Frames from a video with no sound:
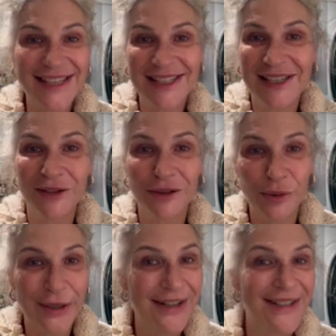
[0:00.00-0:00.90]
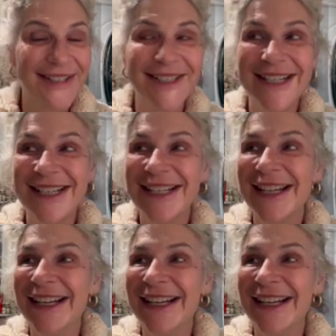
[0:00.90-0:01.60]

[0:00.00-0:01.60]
Single Awareness Day.